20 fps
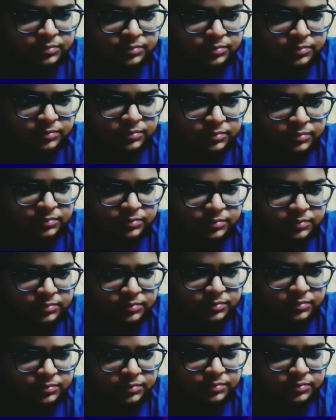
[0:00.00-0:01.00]

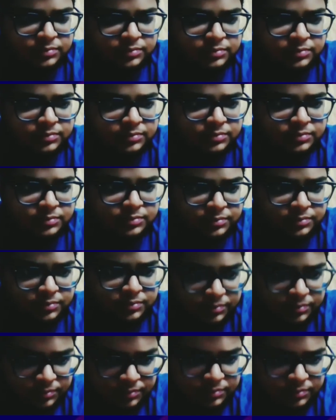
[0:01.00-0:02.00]

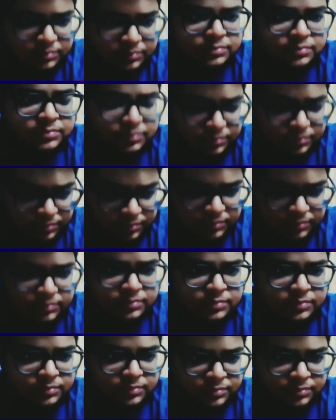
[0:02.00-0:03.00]

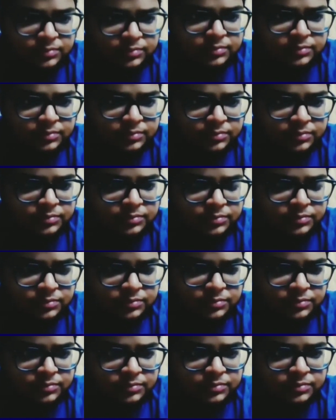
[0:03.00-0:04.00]

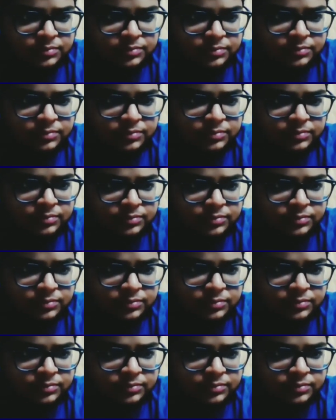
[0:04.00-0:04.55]
(silent)